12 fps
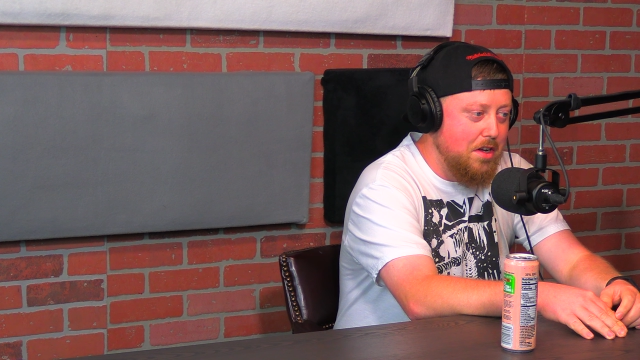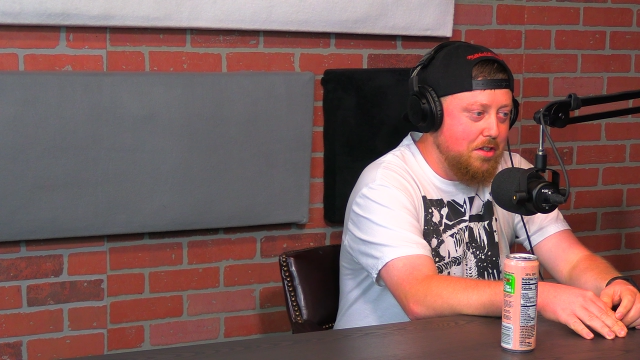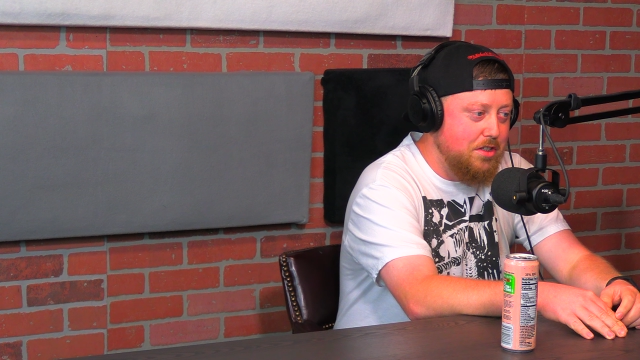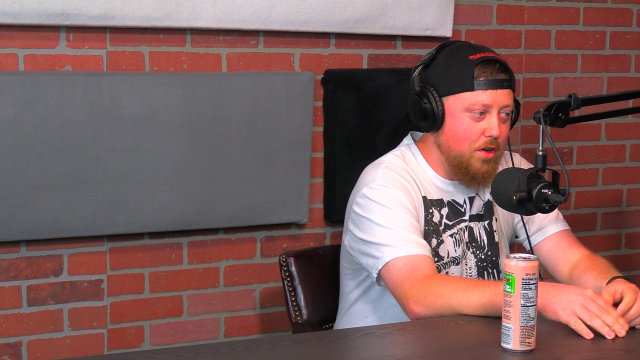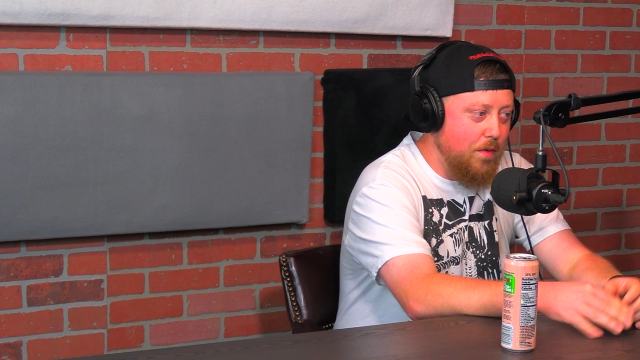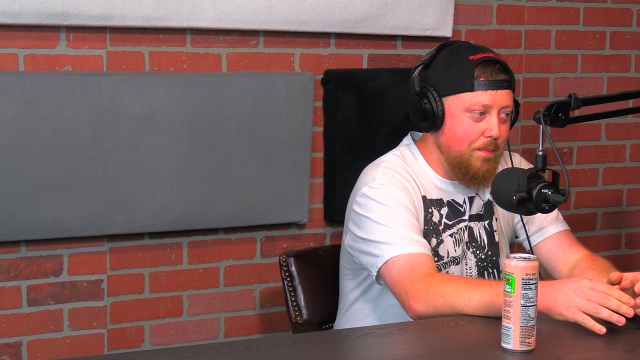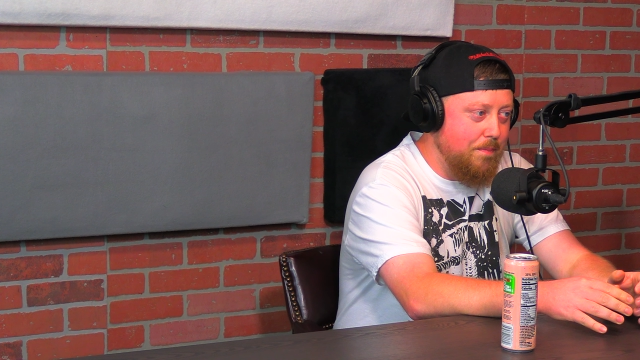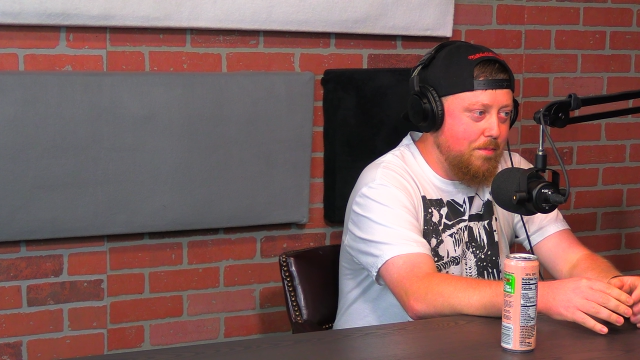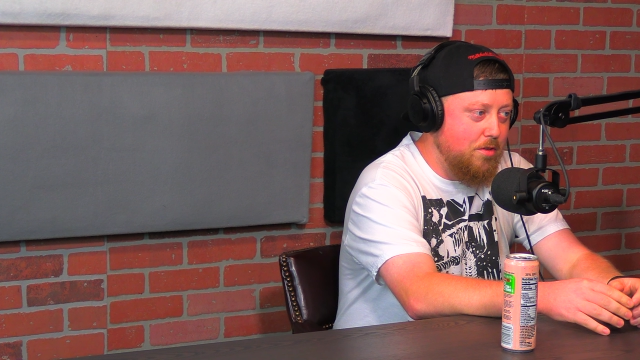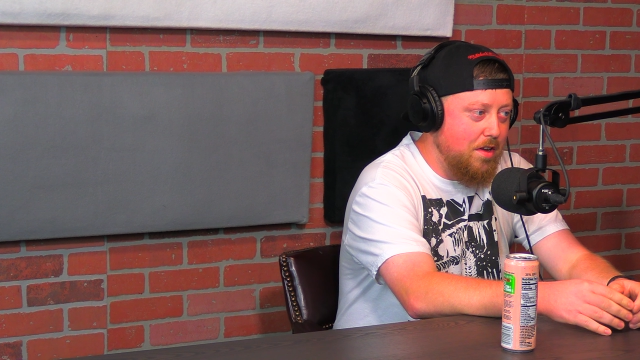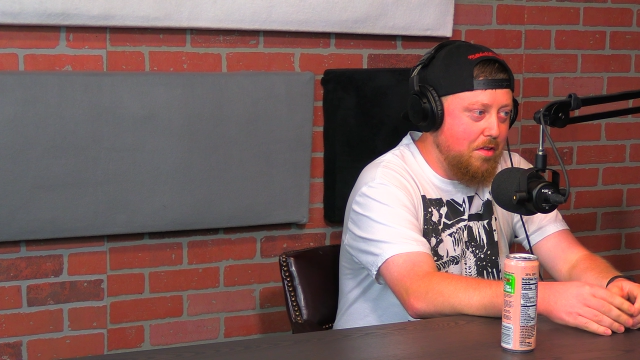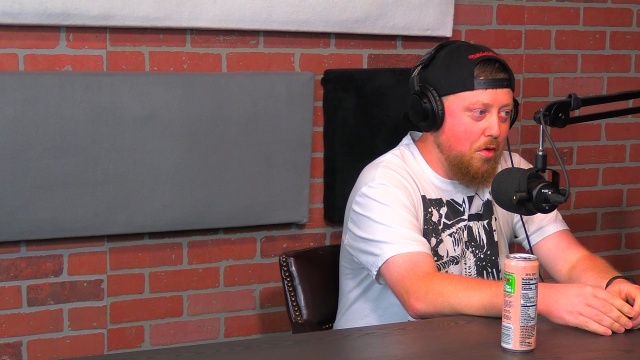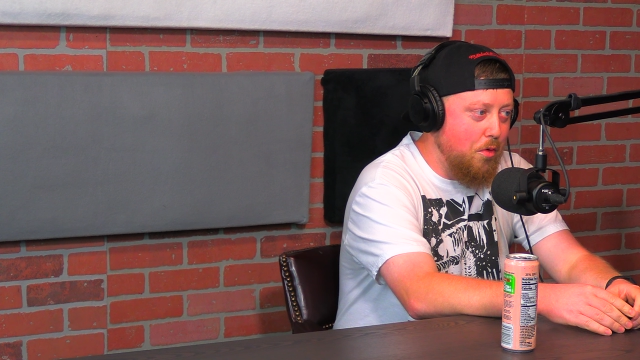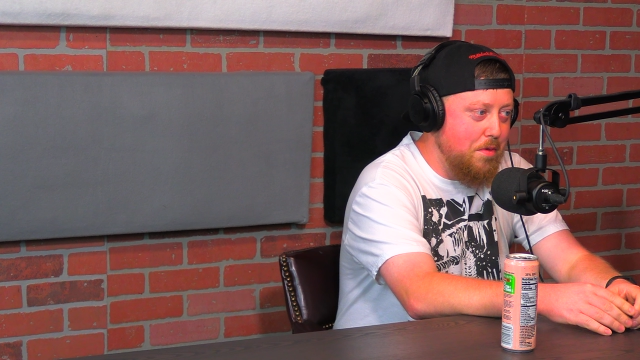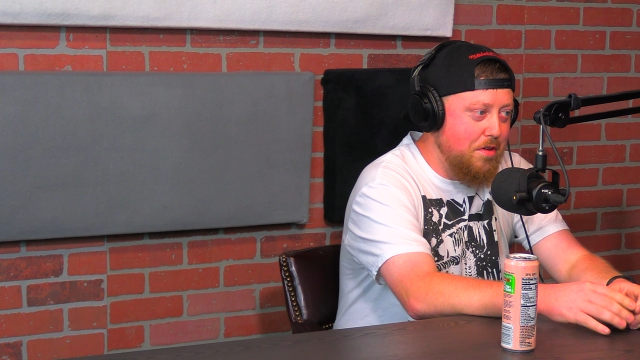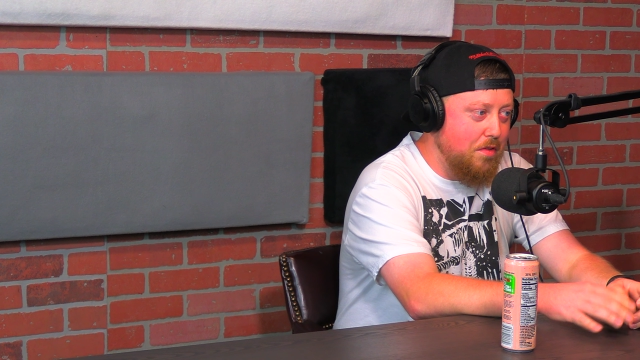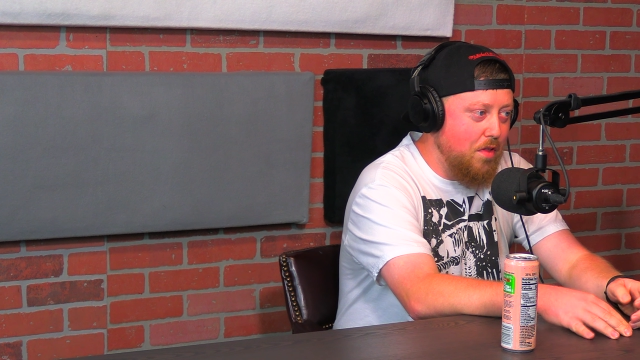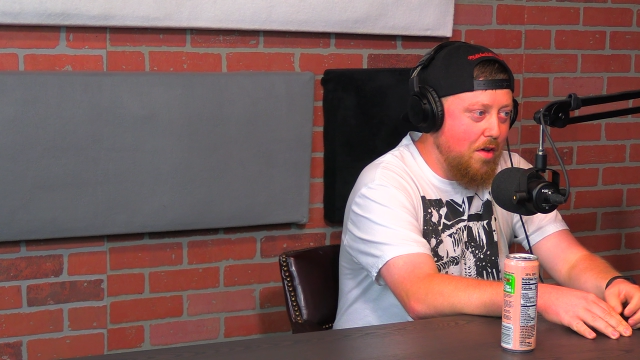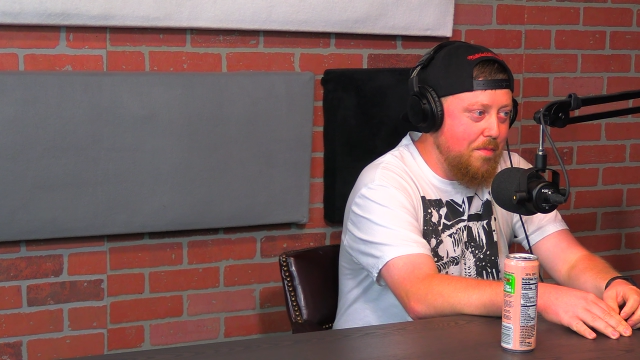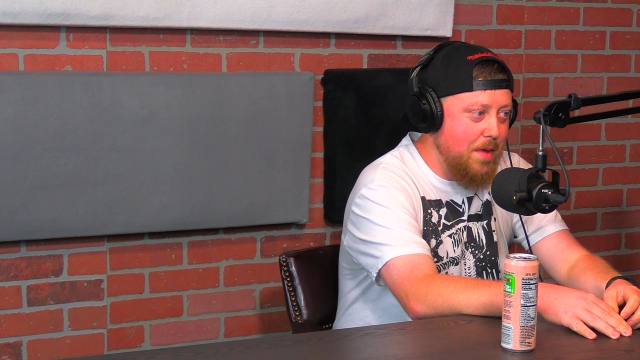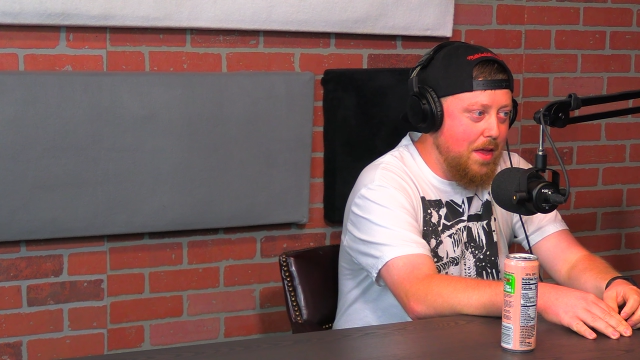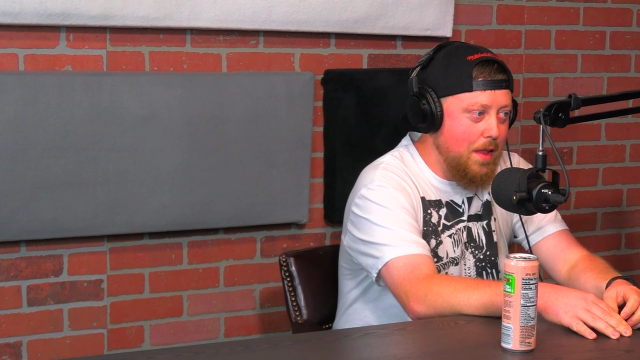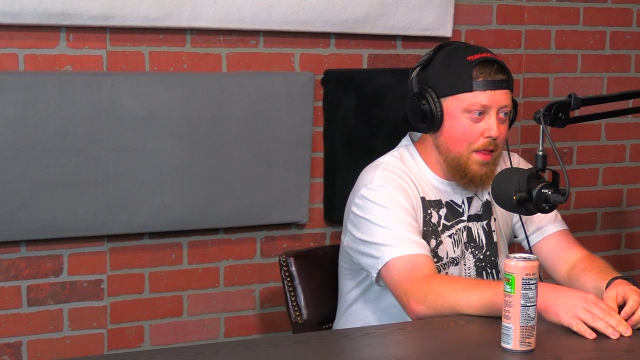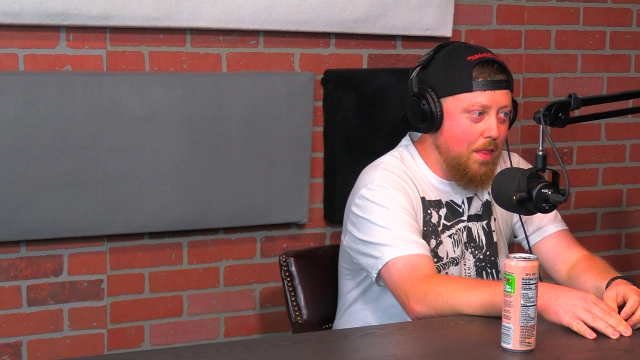So she had told me she loved
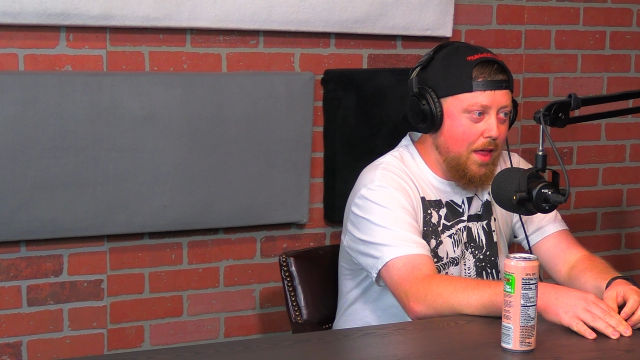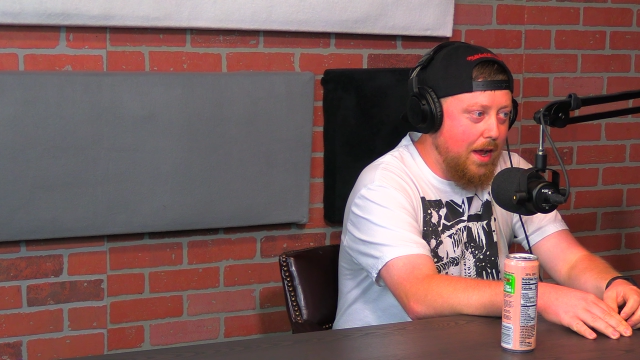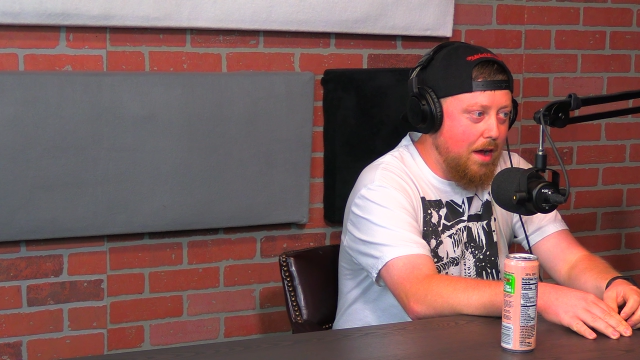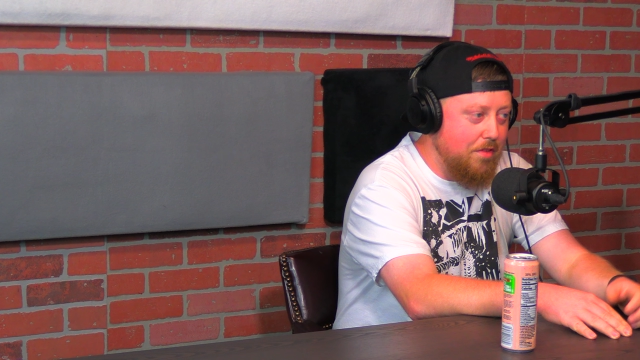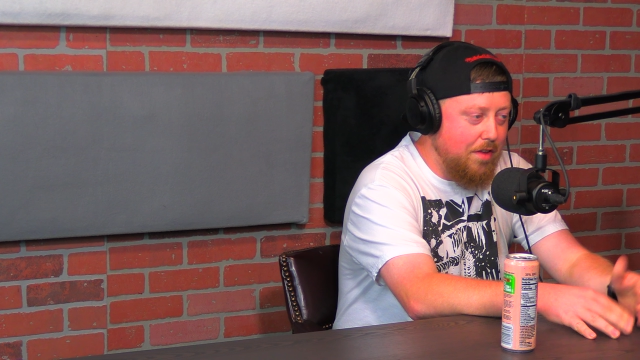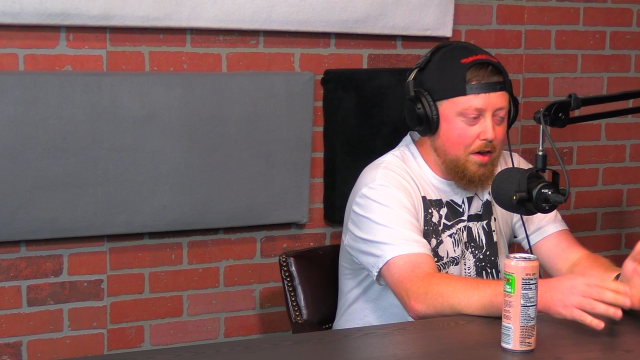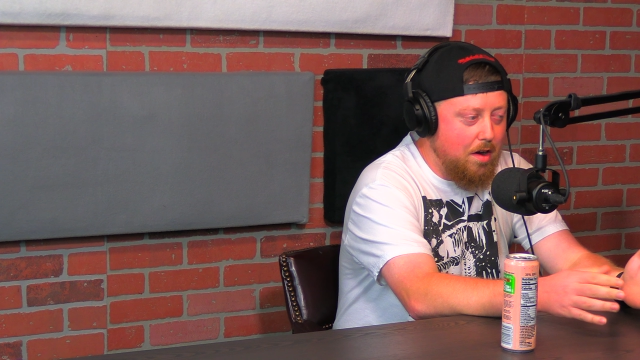me, and then like I was like,